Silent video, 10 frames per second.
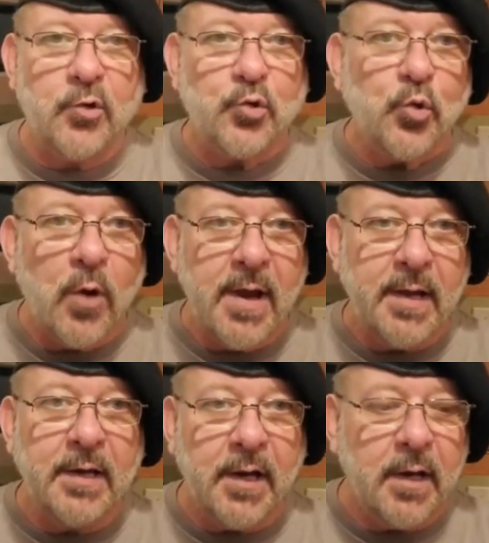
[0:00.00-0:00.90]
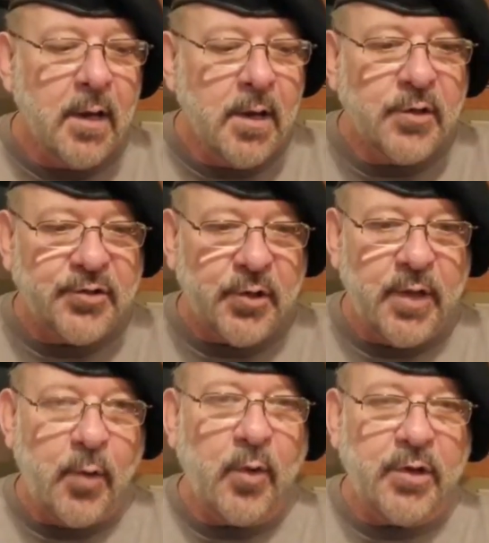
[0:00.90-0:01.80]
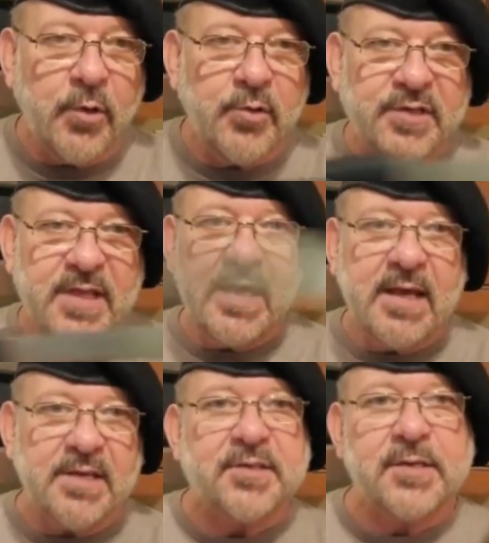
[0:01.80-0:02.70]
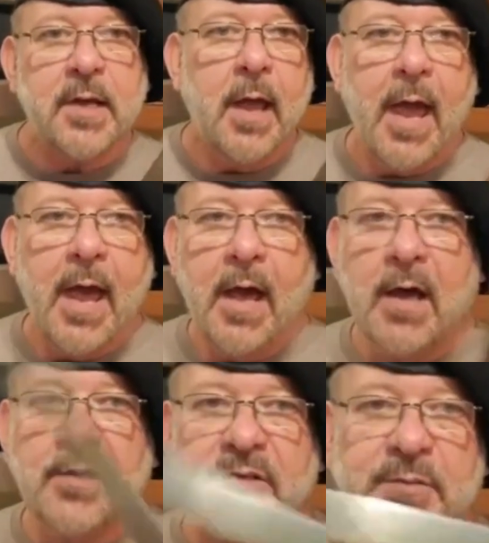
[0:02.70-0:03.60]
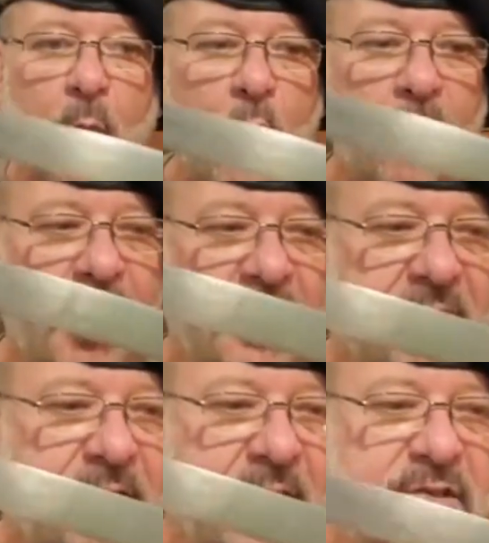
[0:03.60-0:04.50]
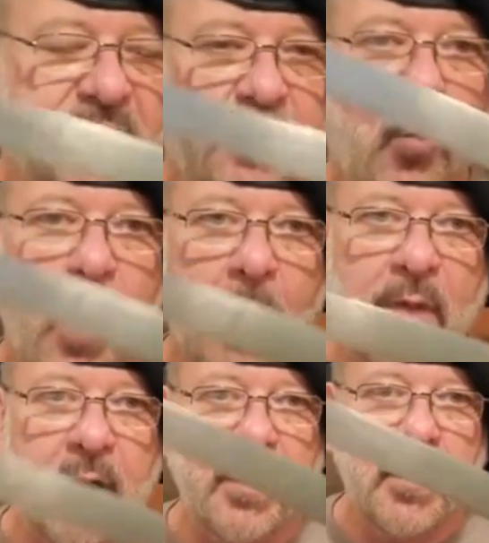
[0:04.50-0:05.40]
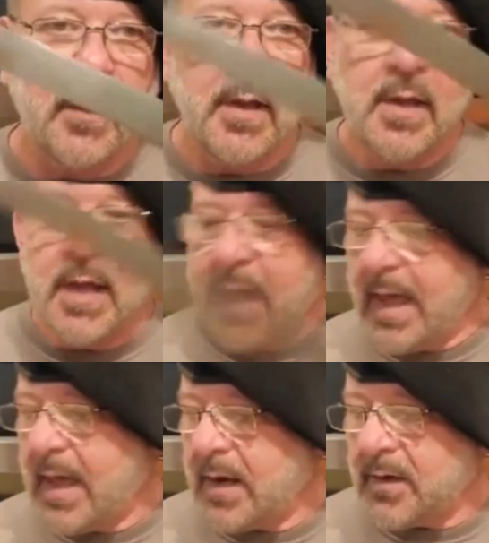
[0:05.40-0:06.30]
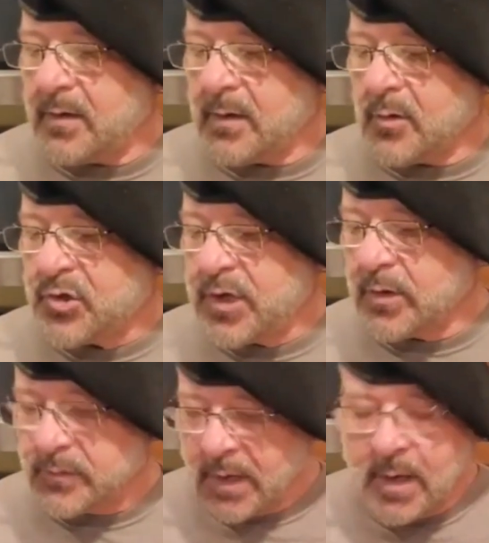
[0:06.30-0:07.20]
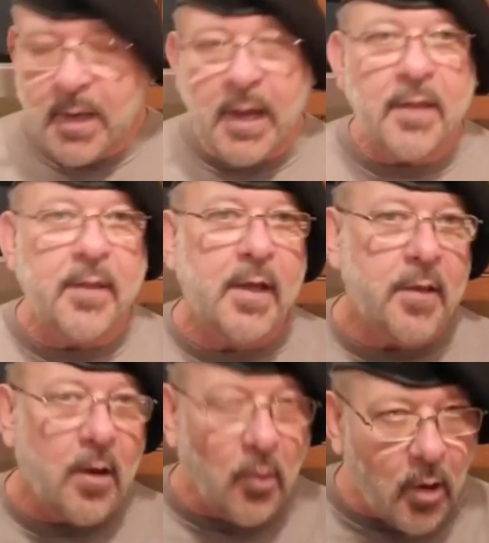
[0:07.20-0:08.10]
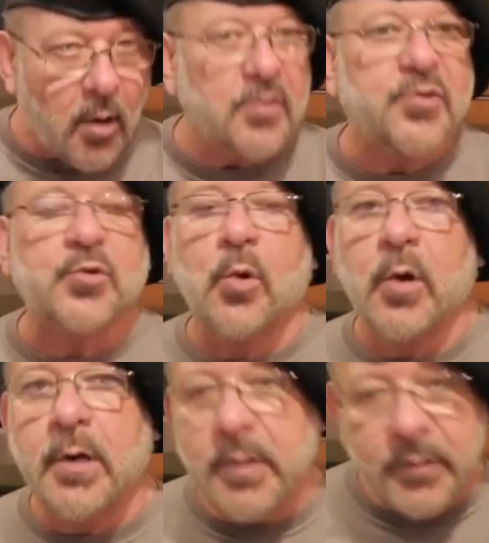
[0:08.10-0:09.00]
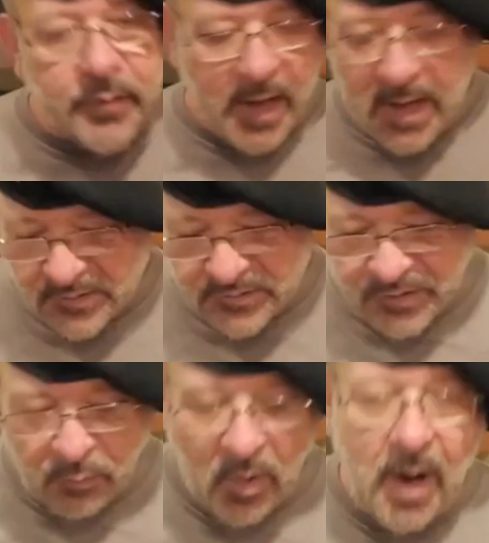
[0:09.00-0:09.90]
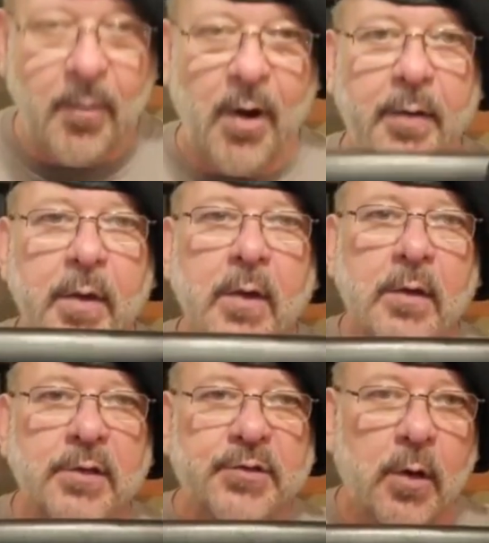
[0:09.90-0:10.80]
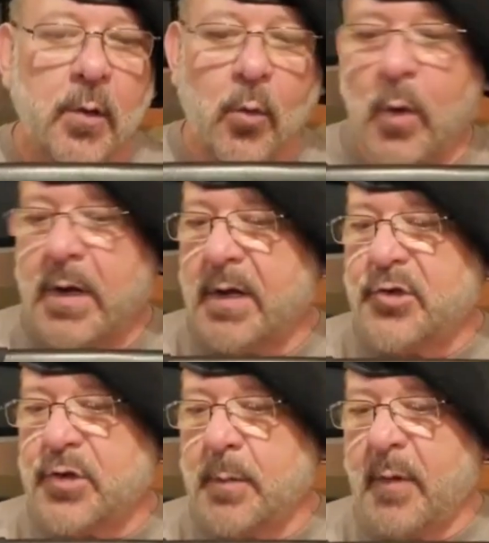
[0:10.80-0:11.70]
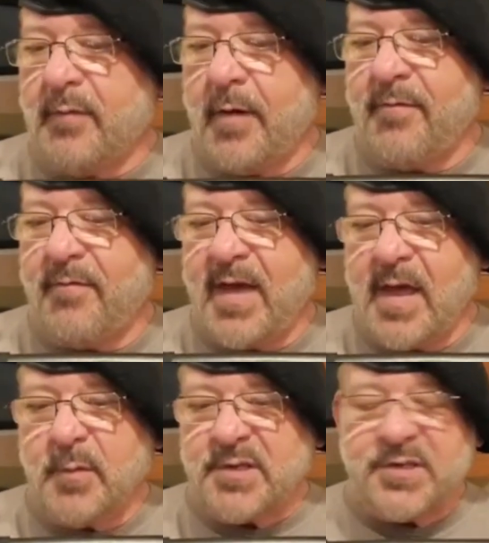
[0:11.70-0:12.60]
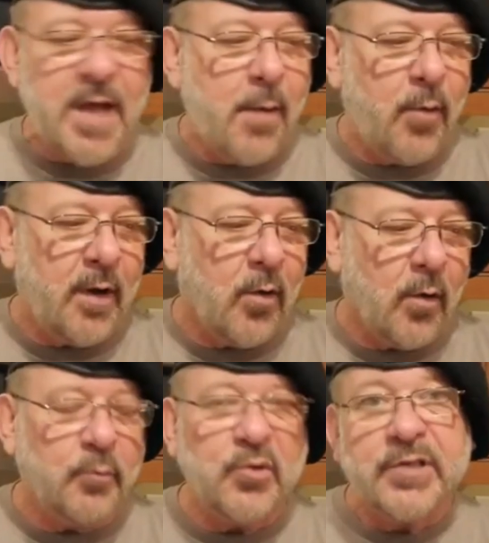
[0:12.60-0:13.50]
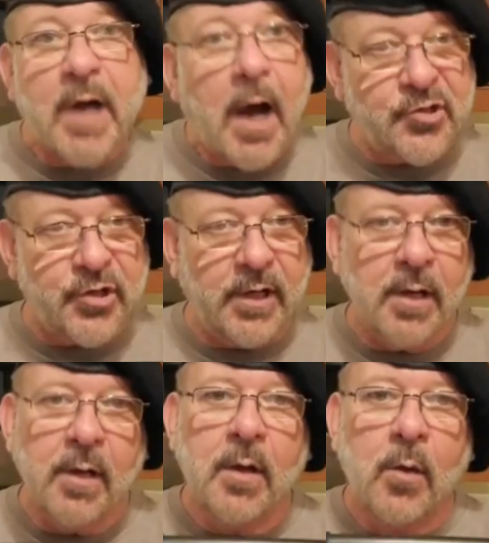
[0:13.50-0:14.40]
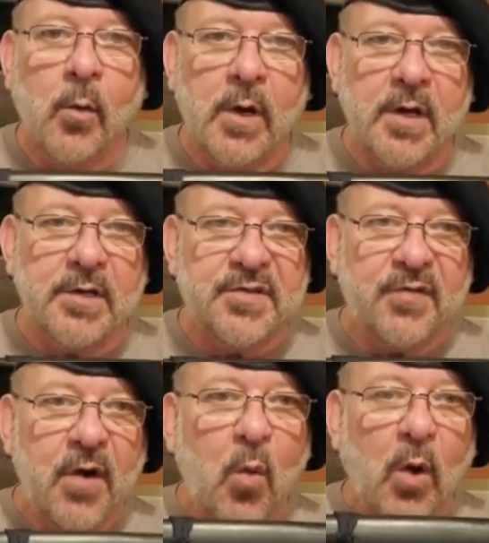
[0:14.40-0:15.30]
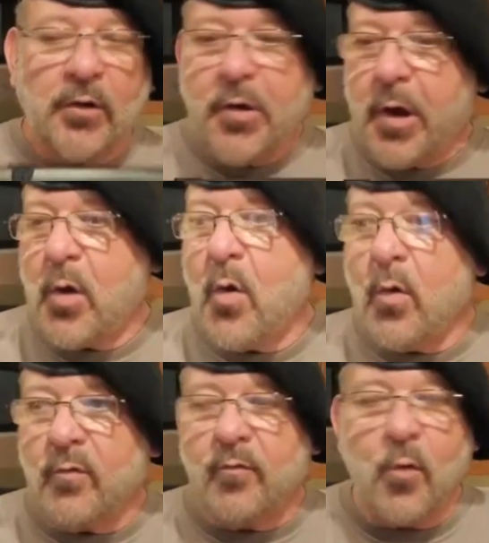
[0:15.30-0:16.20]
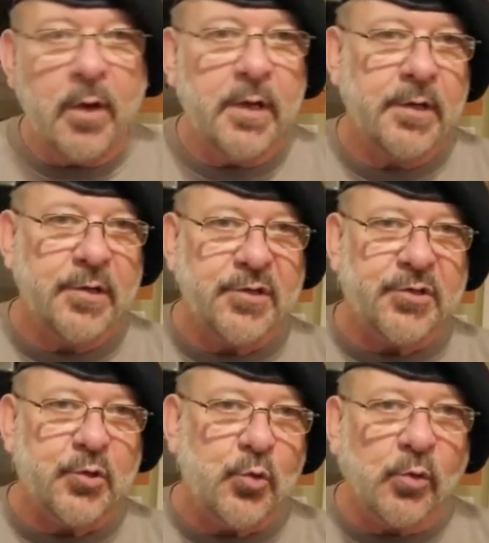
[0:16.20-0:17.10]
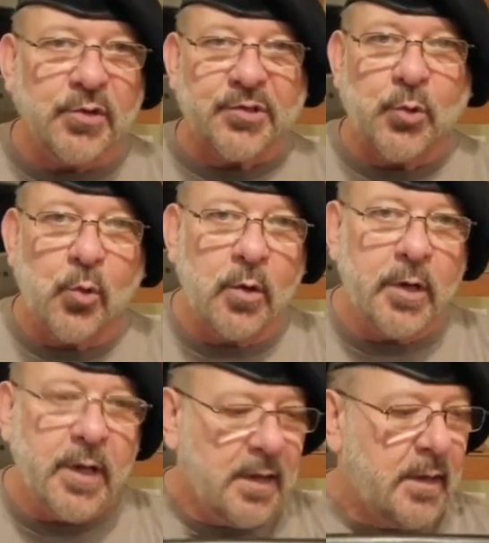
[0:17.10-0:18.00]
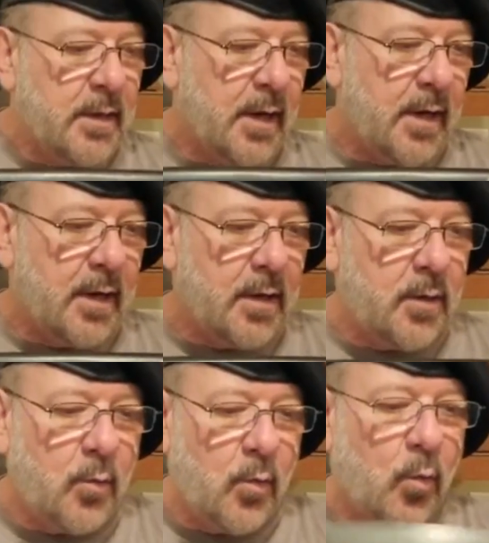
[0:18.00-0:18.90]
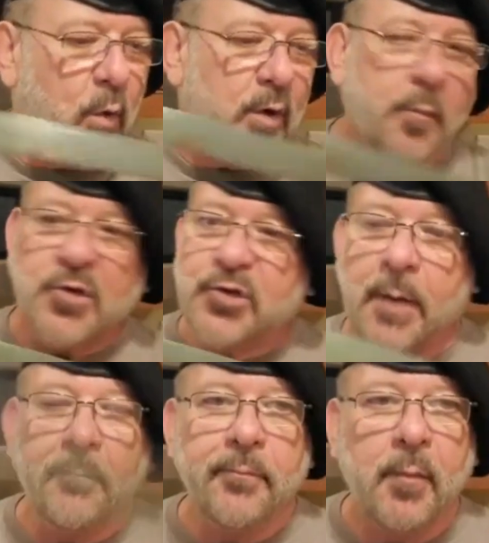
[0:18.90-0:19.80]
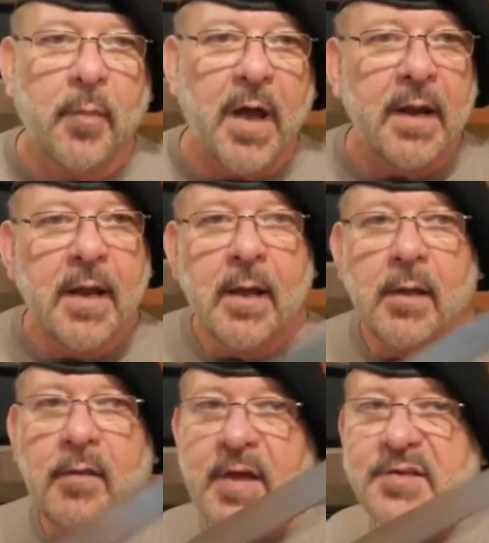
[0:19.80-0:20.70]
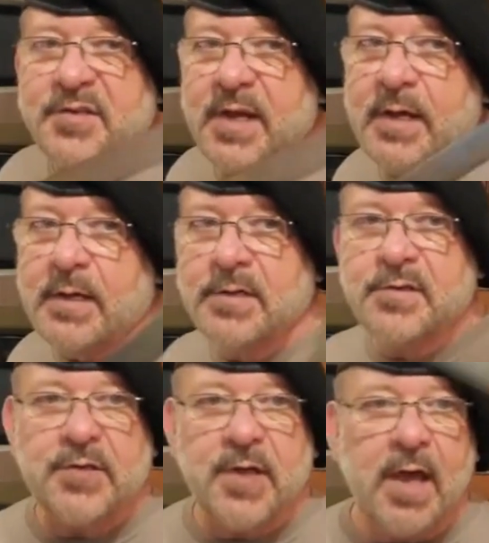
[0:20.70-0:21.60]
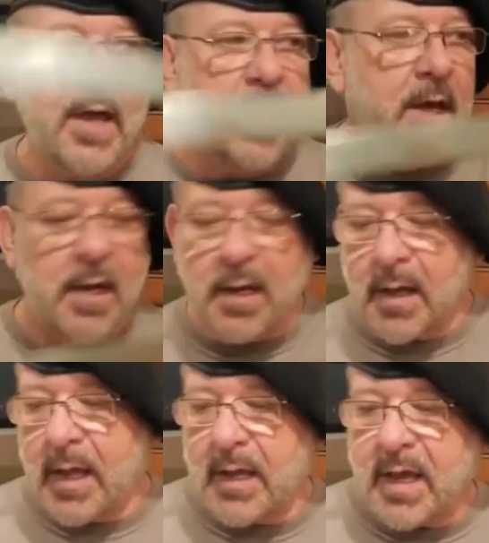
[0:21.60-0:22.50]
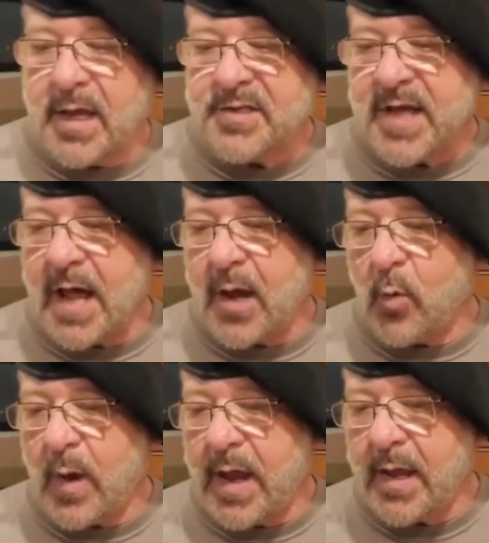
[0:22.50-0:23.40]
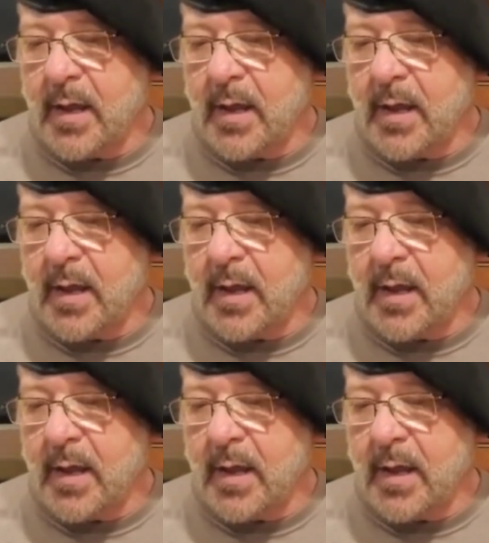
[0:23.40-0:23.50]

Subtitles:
dual-handed. So they would use this as more of a defensive weapon and, shield, and then their long sword as their primary. So a gentleman, a very famous samurai called Musashi, was very well known for his dual sword workmanship. But this is a Case Hanwei